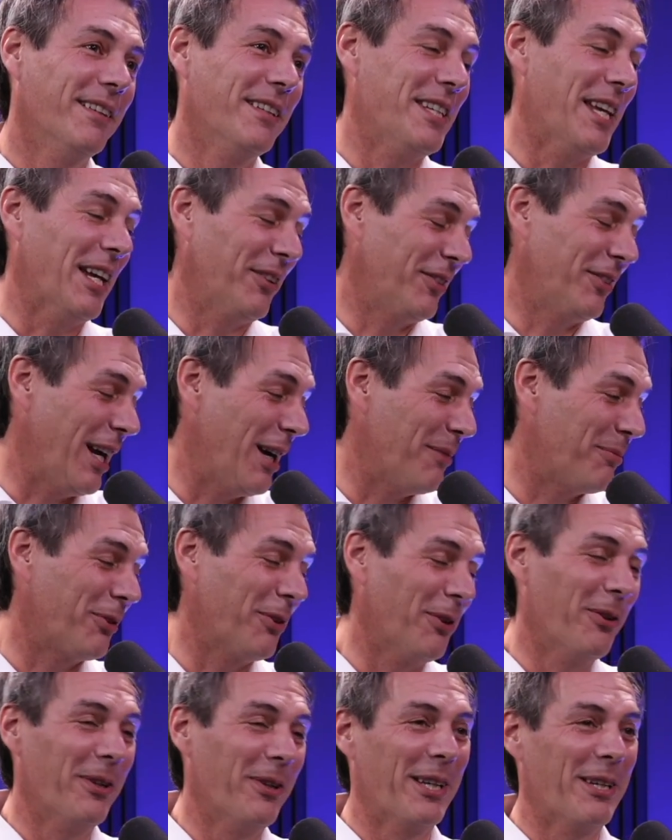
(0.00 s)
Yes,
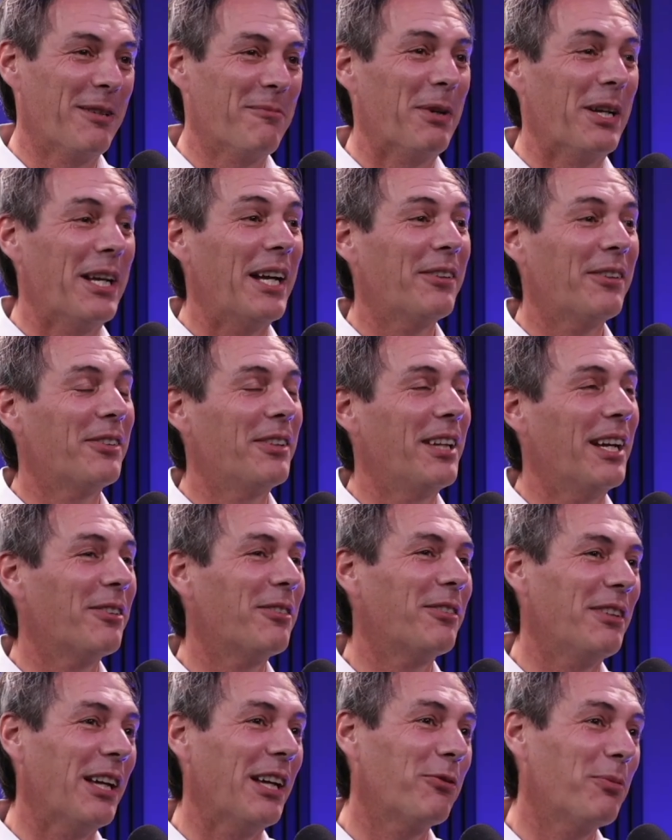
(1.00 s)
absolutely. But that's
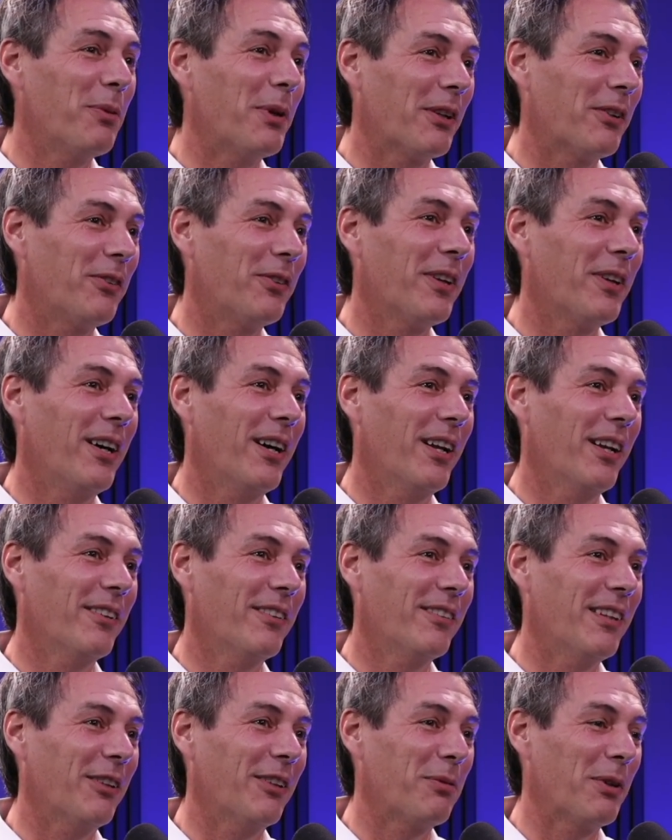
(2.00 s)
where it started.
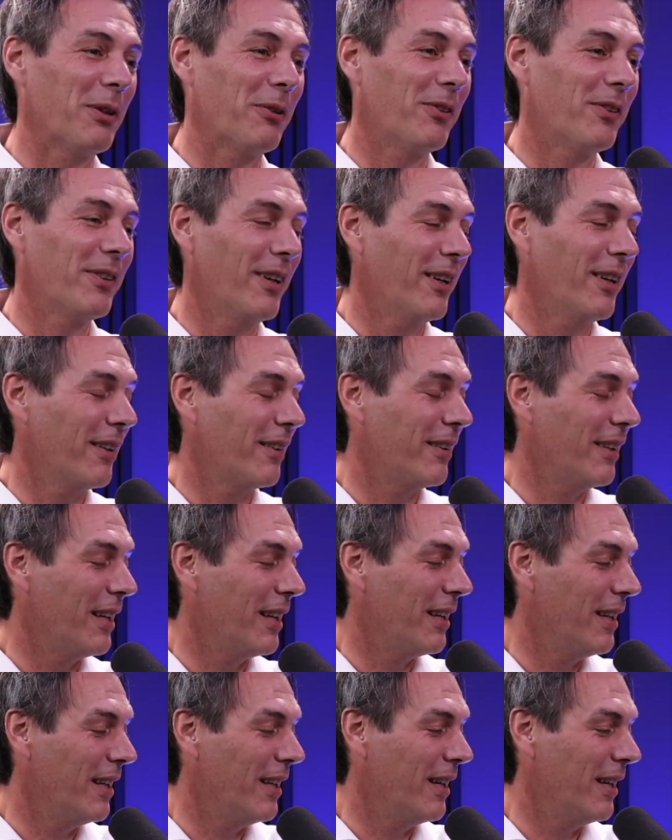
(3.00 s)
That's where it started.
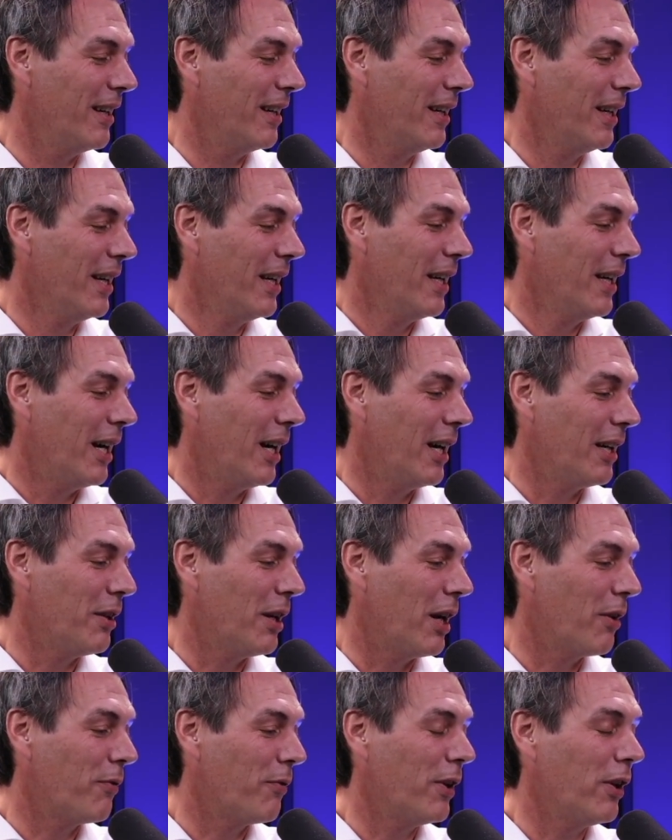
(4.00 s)
And
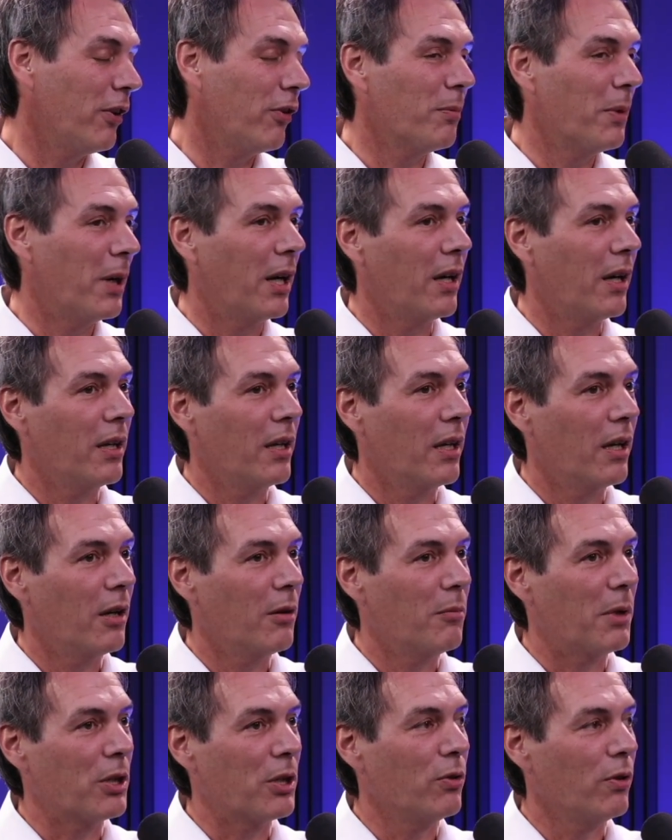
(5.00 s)
I finished my
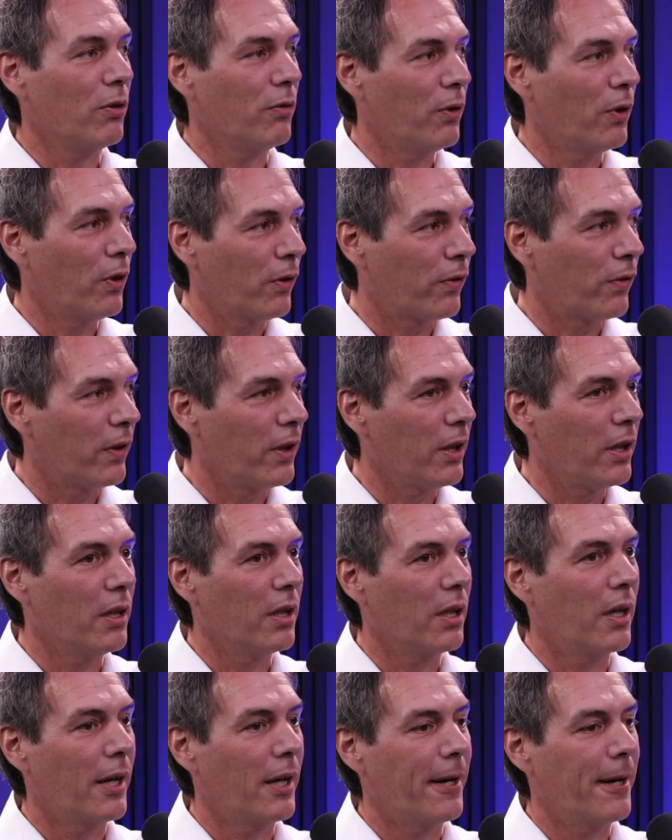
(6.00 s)

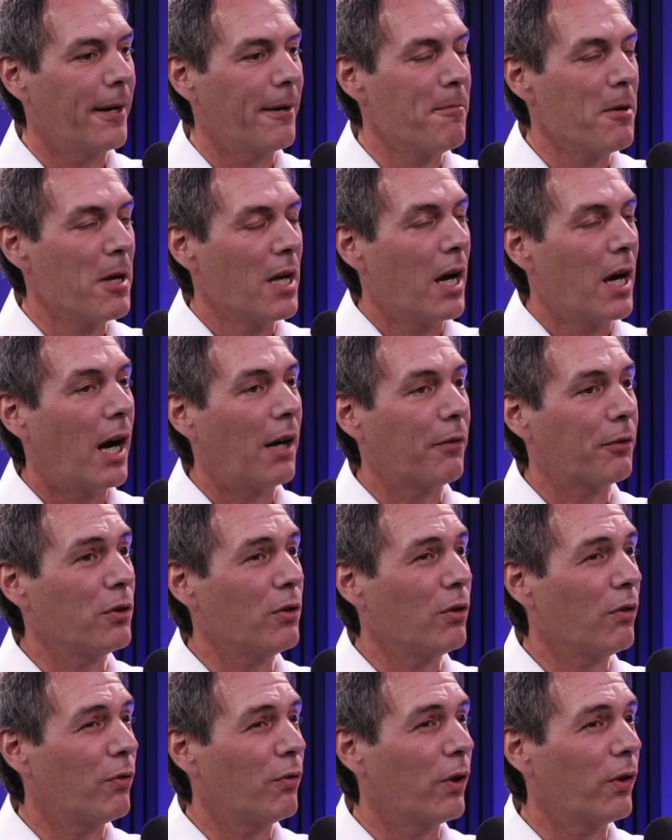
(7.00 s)
university. After
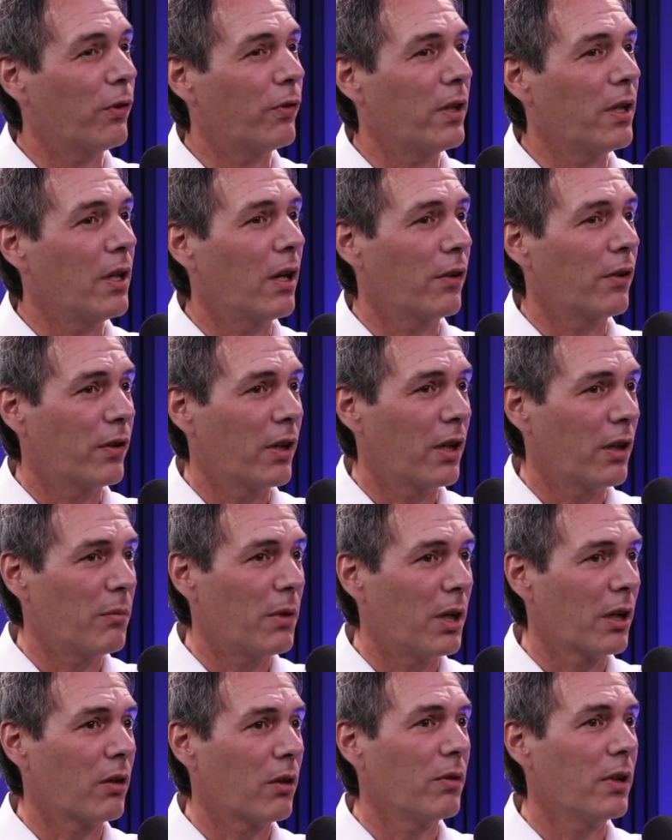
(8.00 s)
university, I started
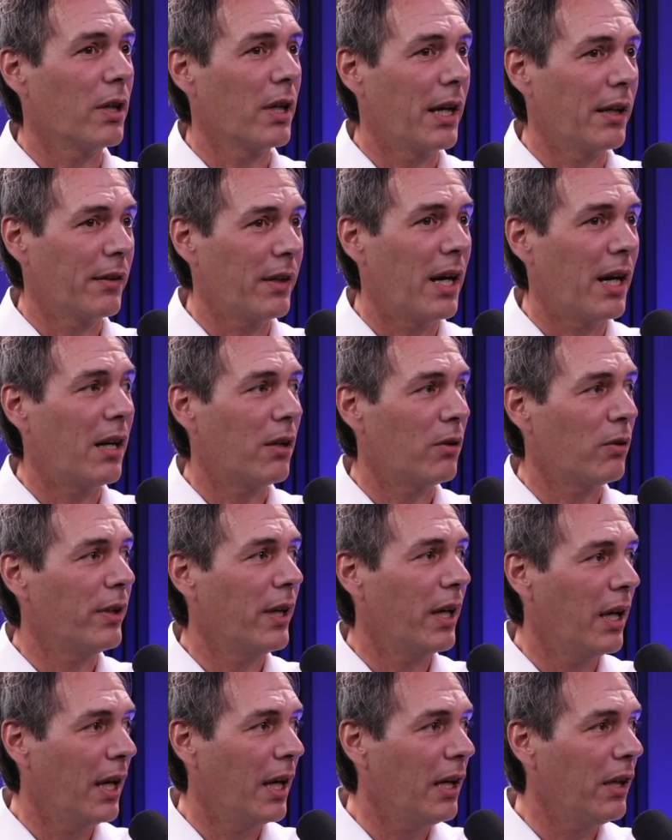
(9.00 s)
my career at Ahold
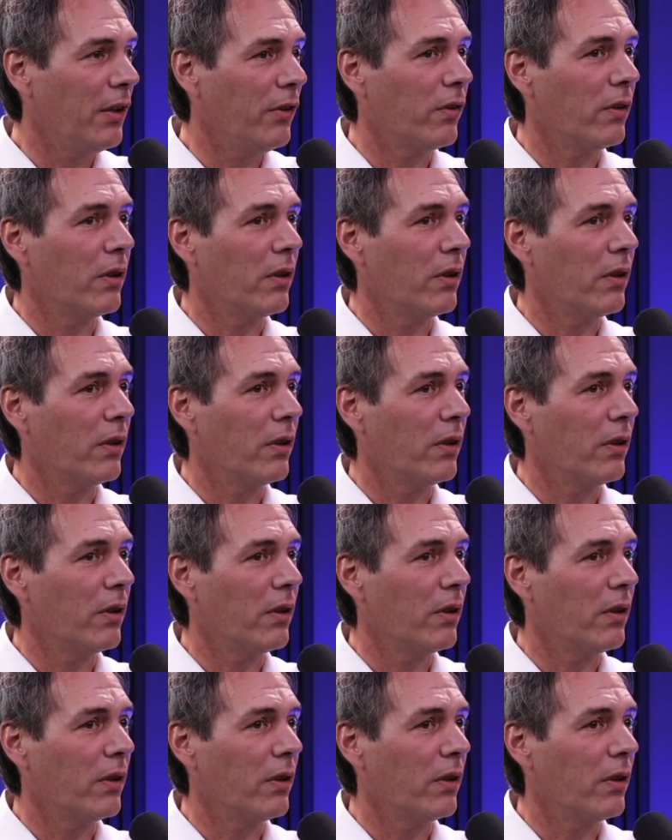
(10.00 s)
Delhaize.